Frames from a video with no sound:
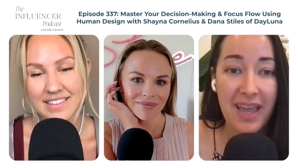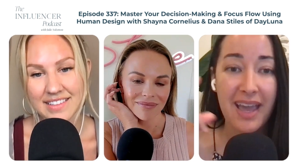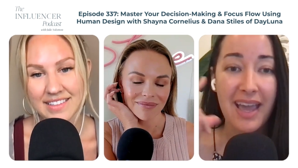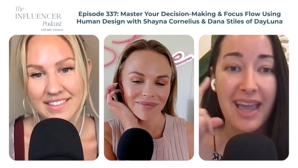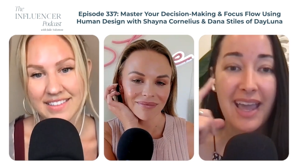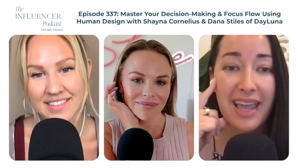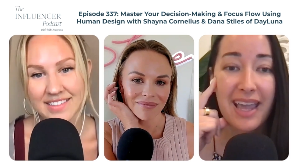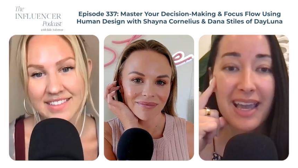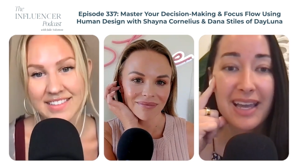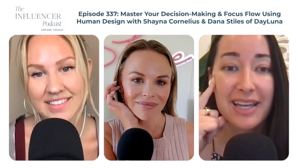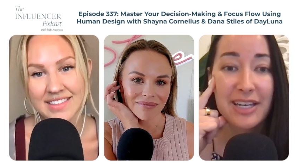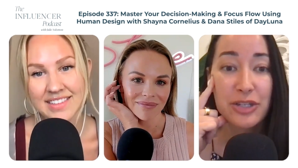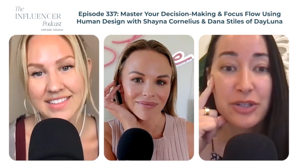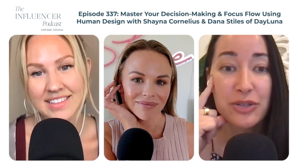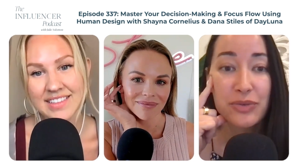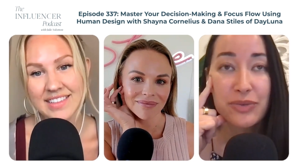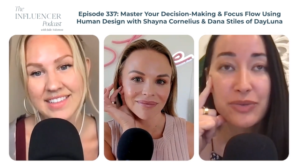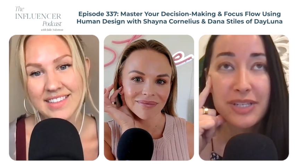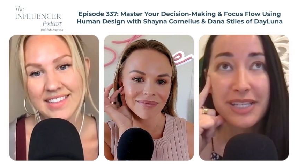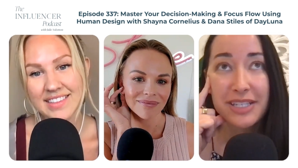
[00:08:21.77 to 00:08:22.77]
Speaker 1: And
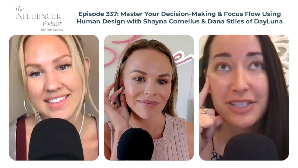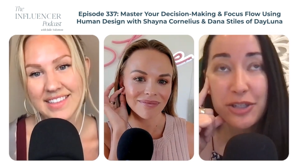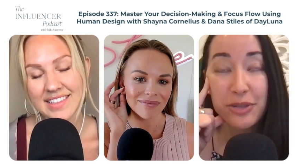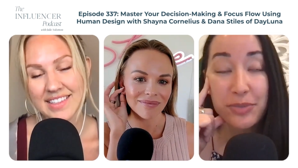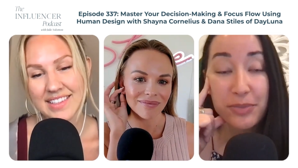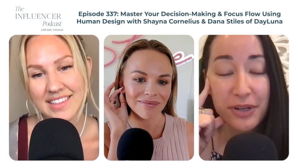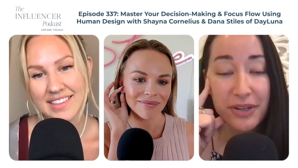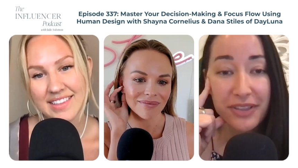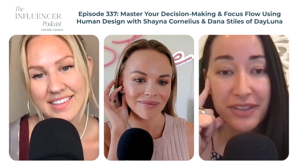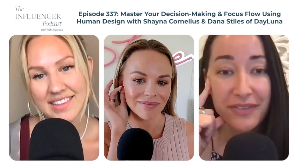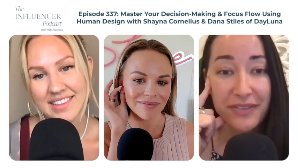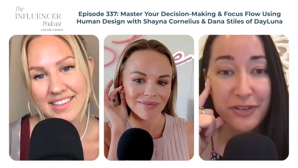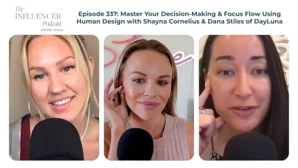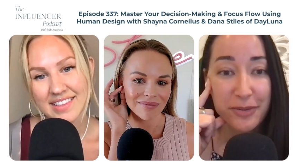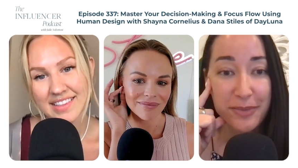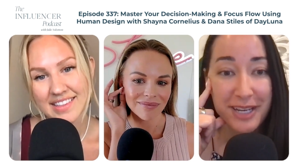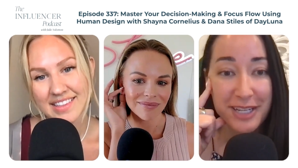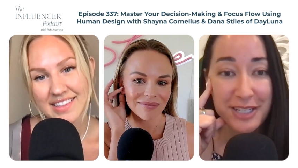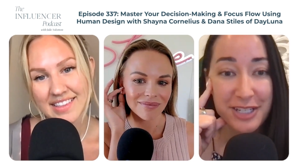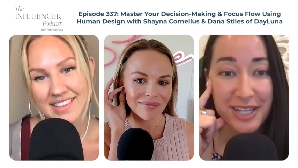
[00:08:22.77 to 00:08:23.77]
you need your birth
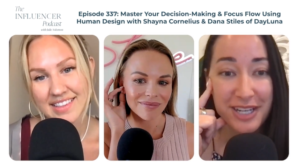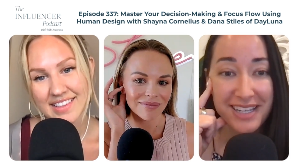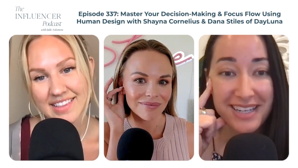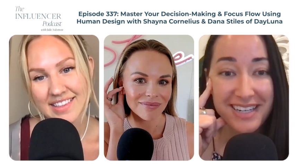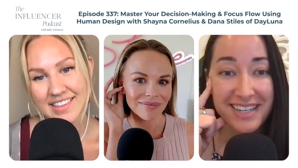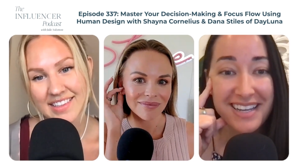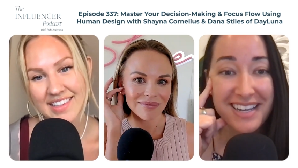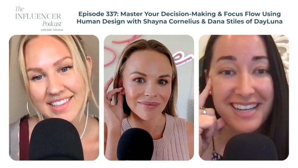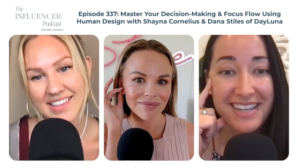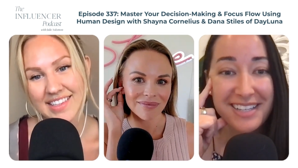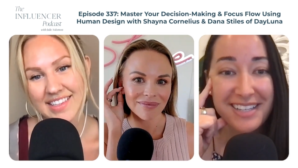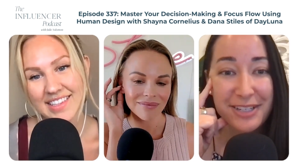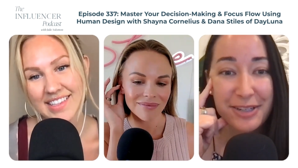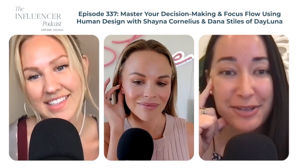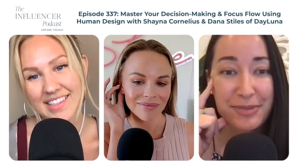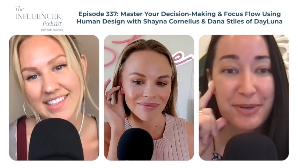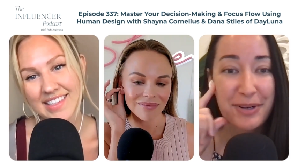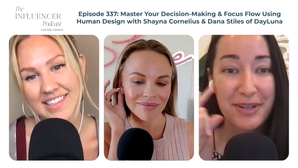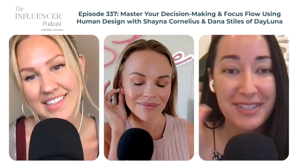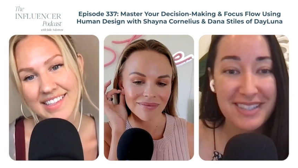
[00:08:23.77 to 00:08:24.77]
information, your
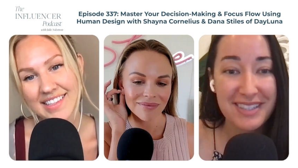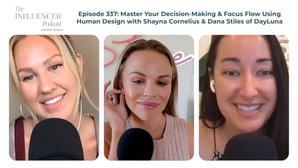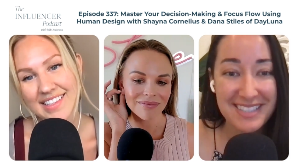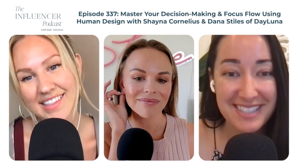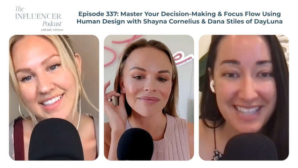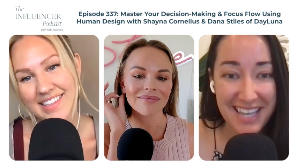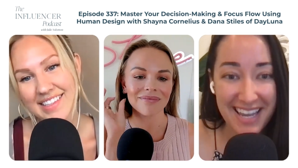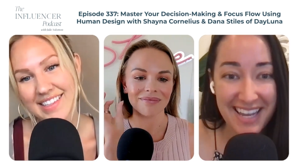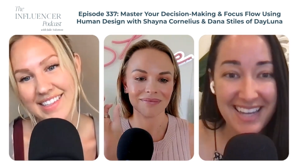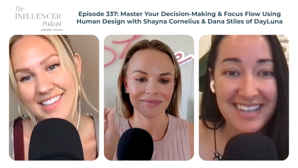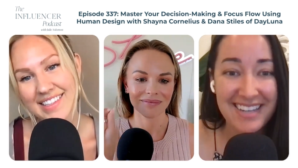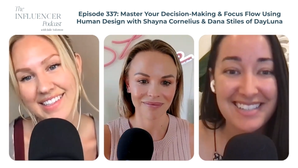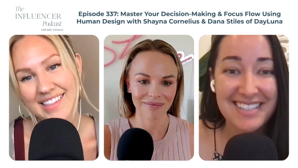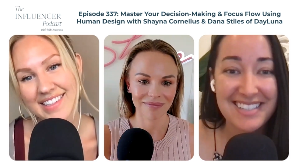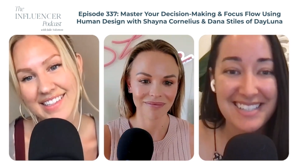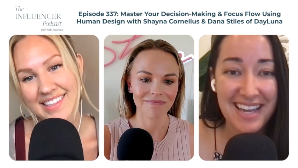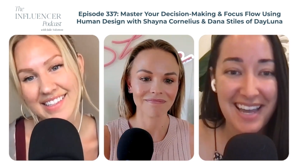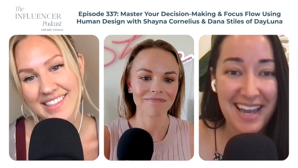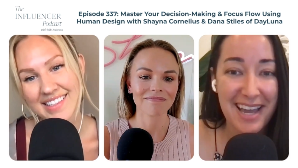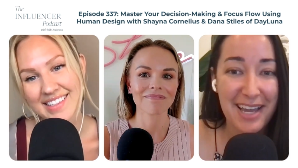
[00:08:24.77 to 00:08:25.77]
birth date,
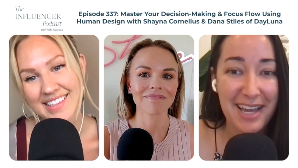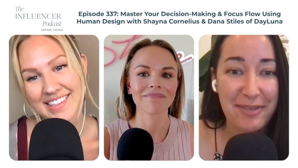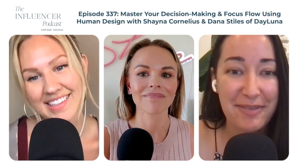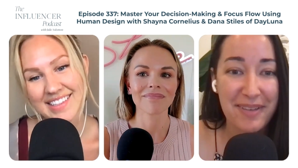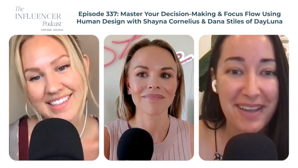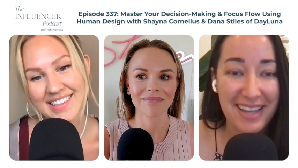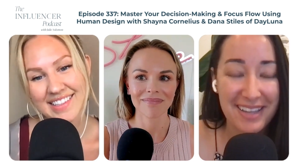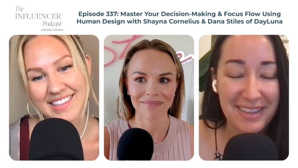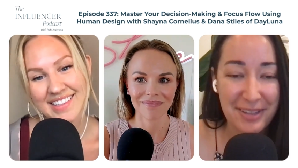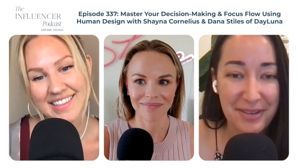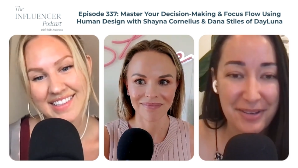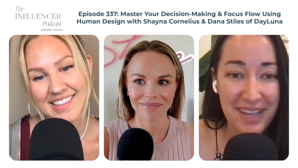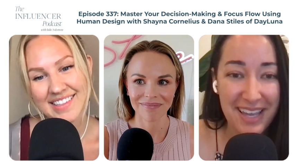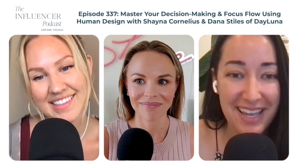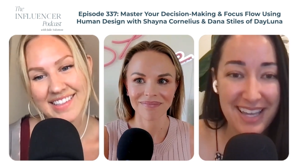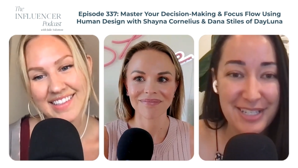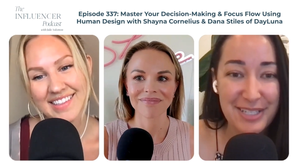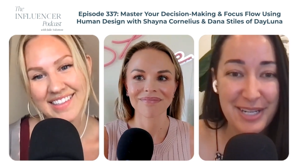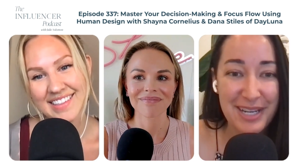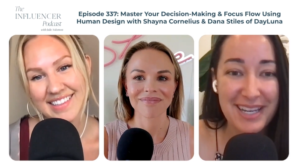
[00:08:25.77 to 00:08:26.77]
time, and
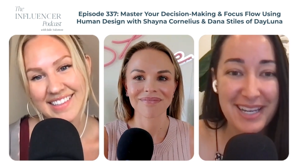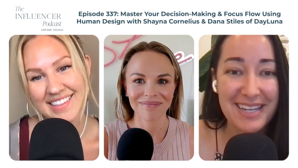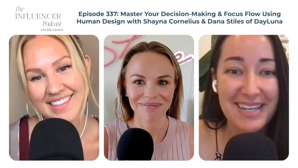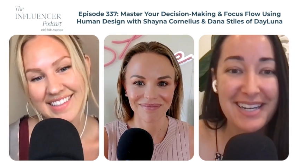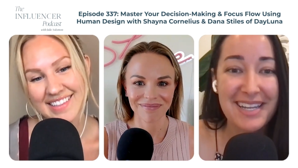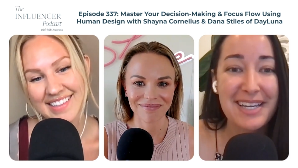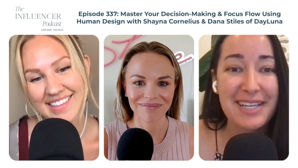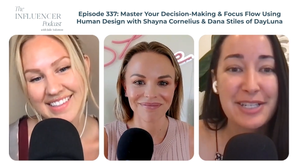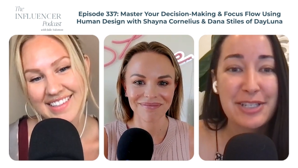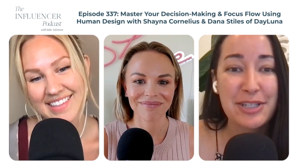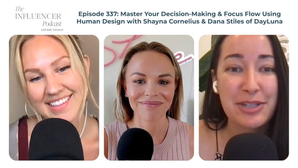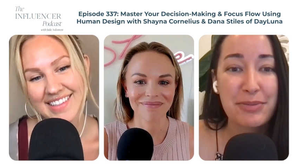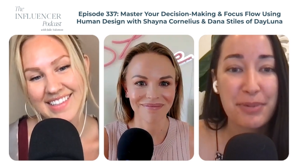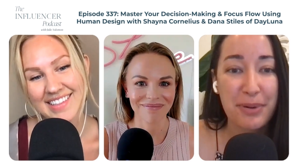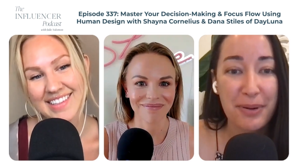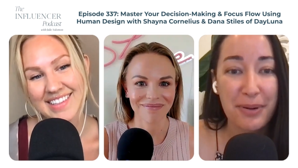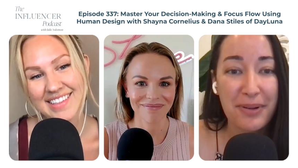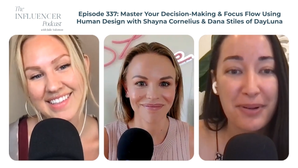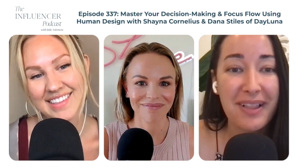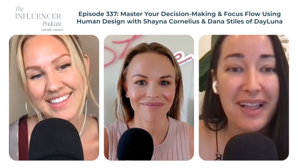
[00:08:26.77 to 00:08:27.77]
location to
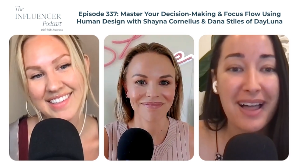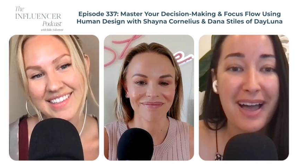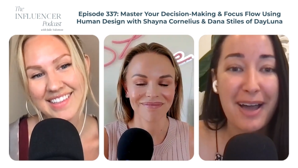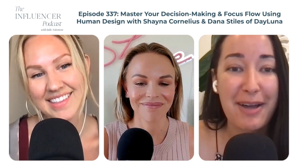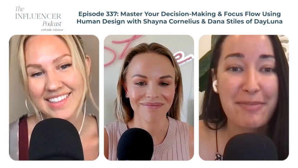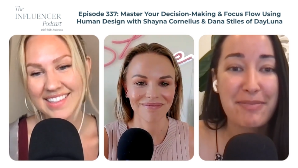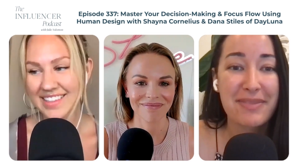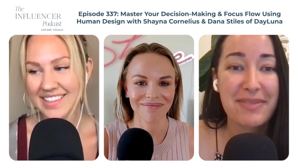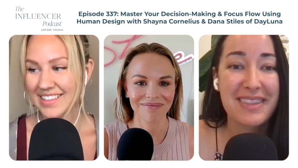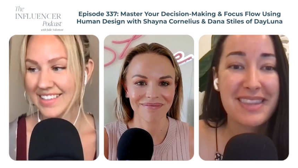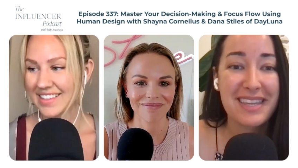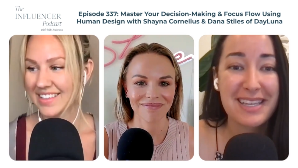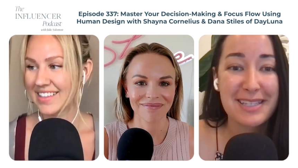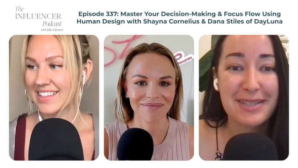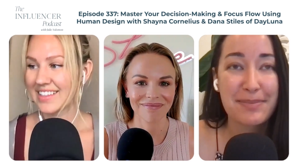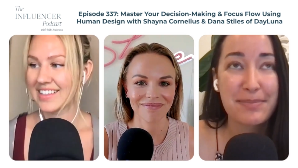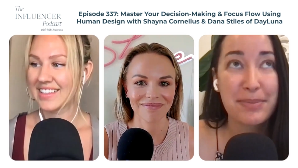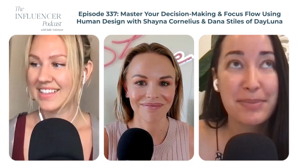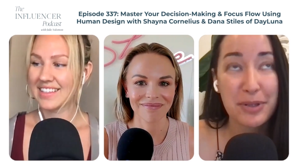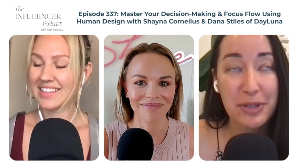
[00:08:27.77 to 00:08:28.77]
pull up this
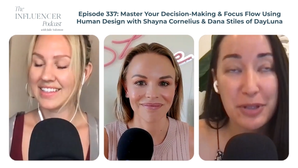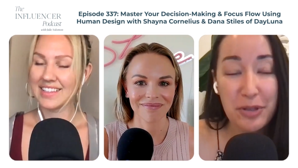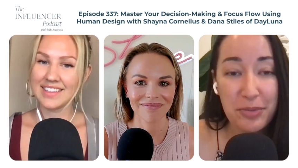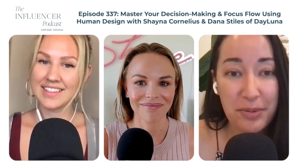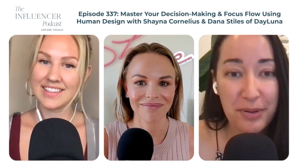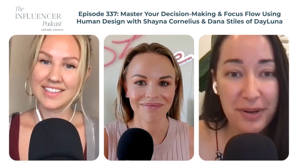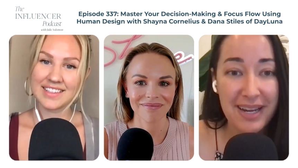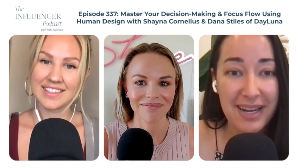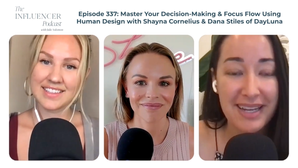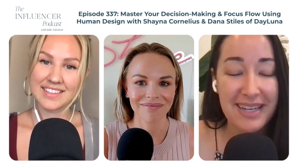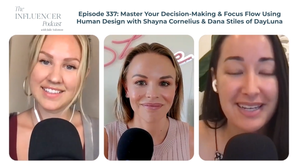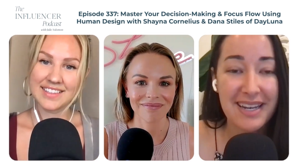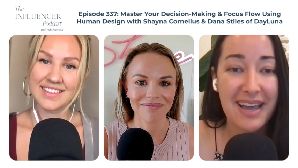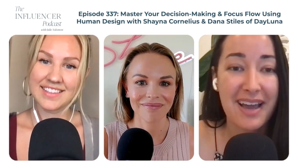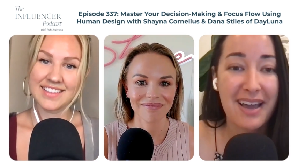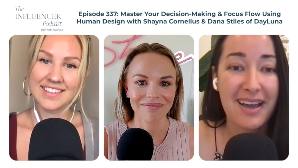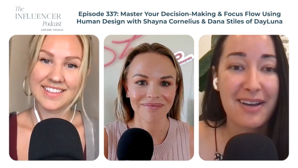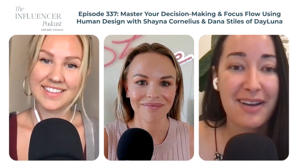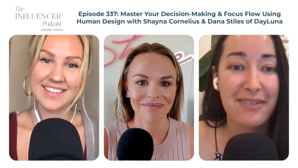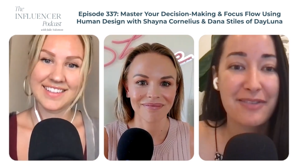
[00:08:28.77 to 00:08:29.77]
blueprint
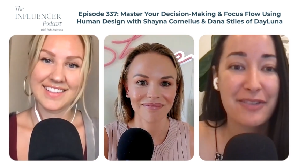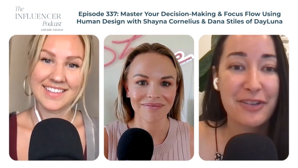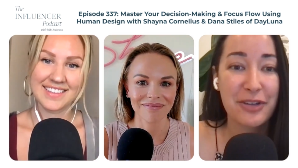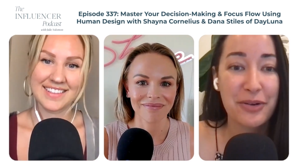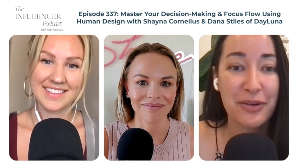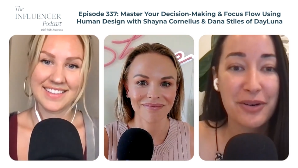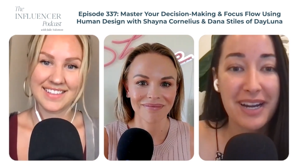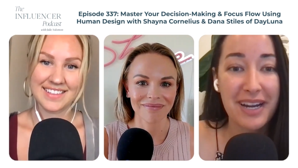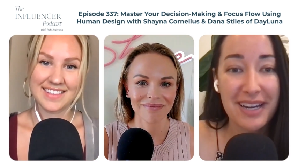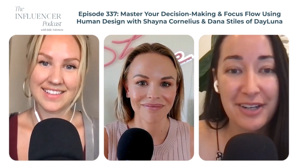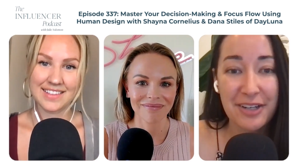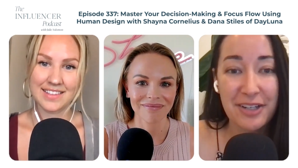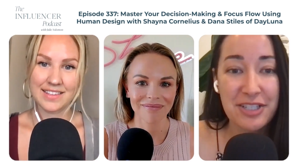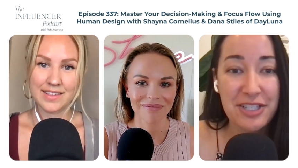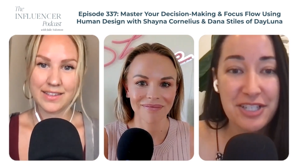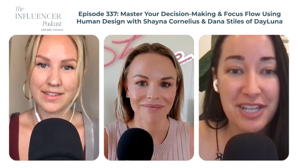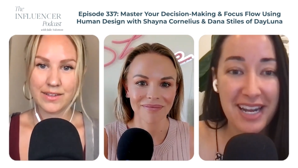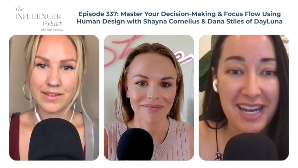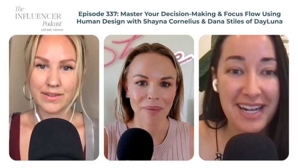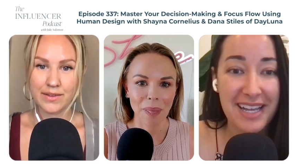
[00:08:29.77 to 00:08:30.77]
of your
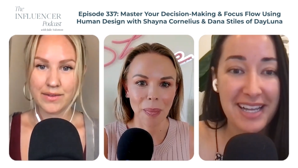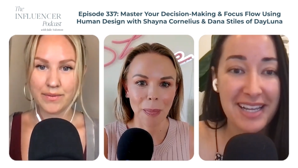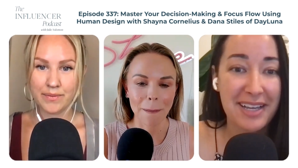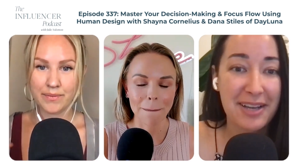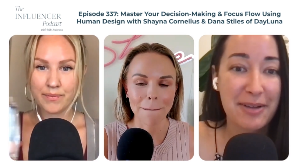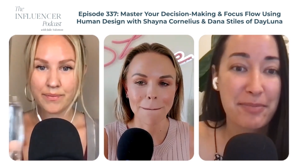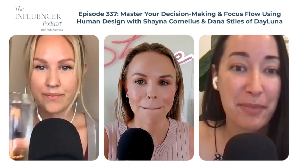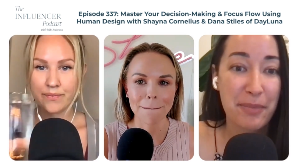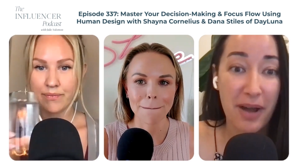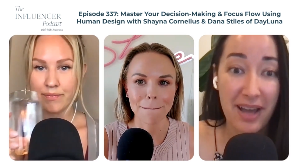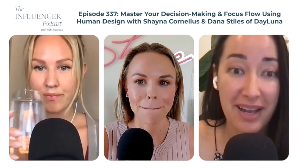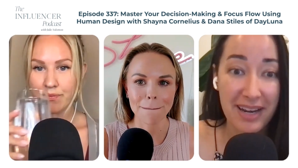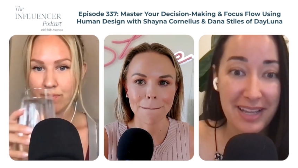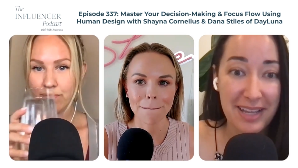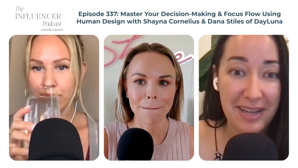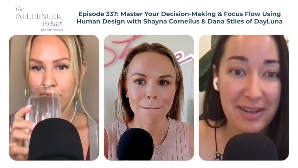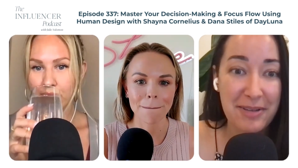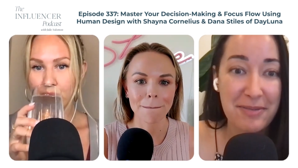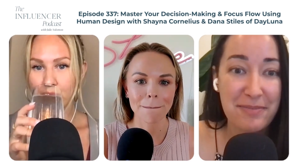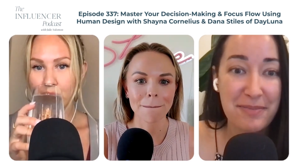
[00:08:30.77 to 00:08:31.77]
energetic body,